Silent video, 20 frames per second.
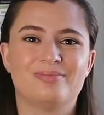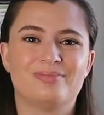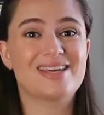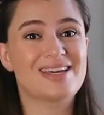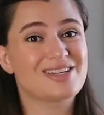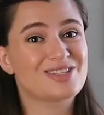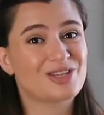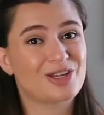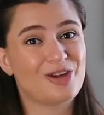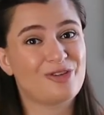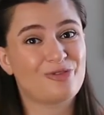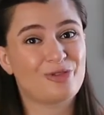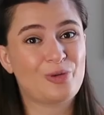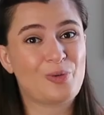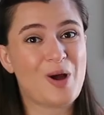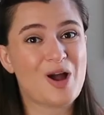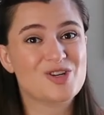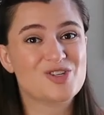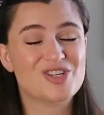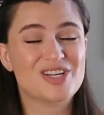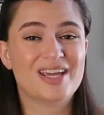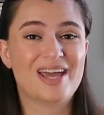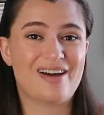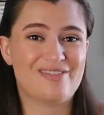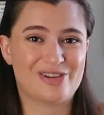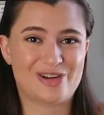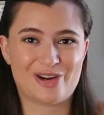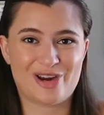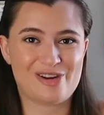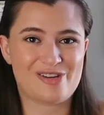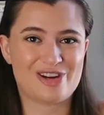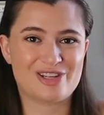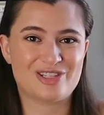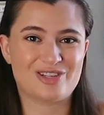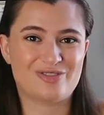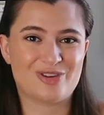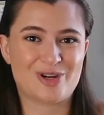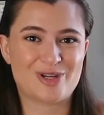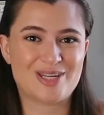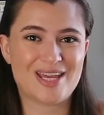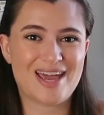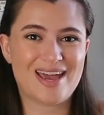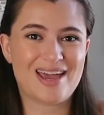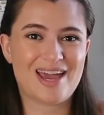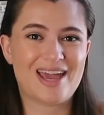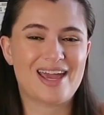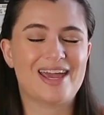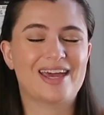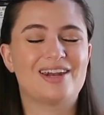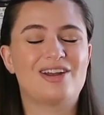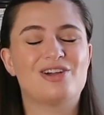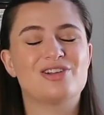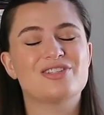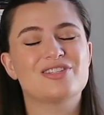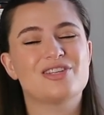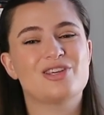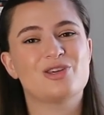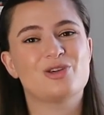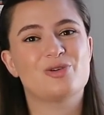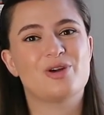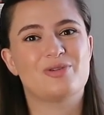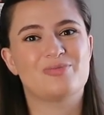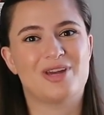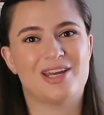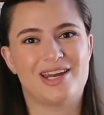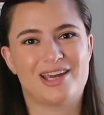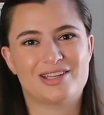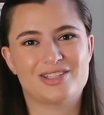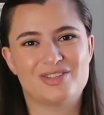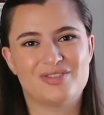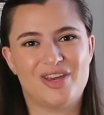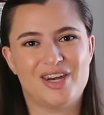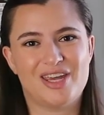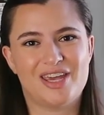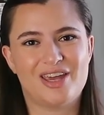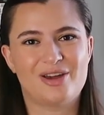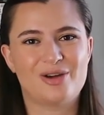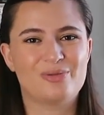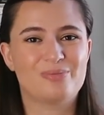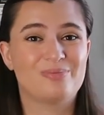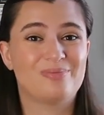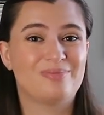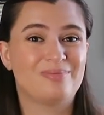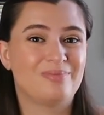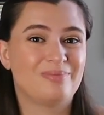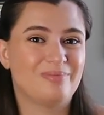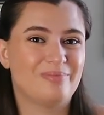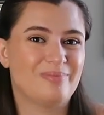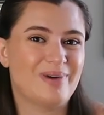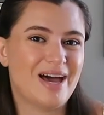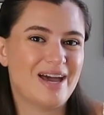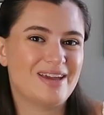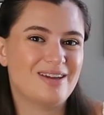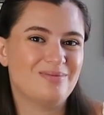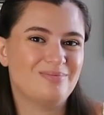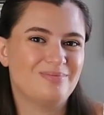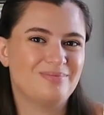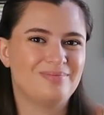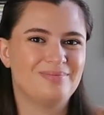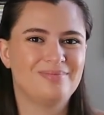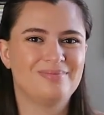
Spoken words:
Thanks again for watching. Have a great rest of your day, and I'll see you in my next video. Bye.